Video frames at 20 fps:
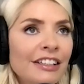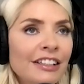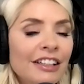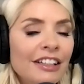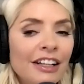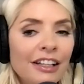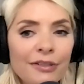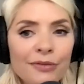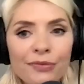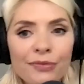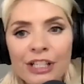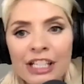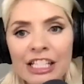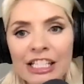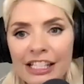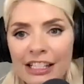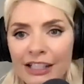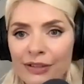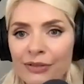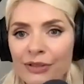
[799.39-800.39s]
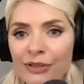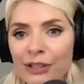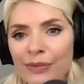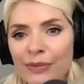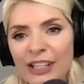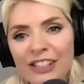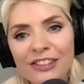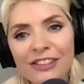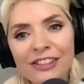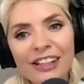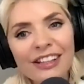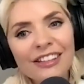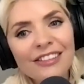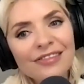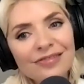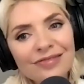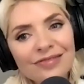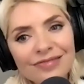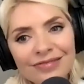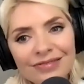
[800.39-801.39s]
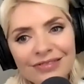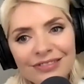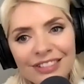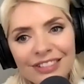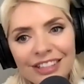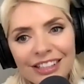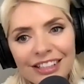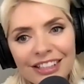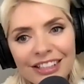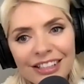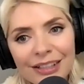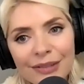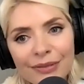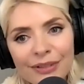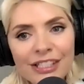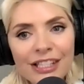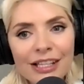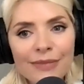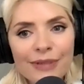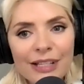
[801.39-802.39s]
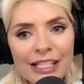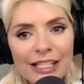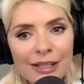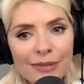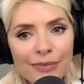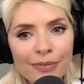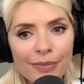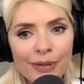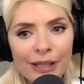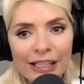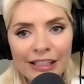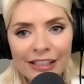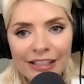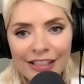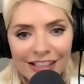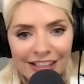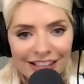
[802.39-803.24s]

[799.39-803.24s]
kind of reading or a speech, you're like, I wish they'd messed up a bit.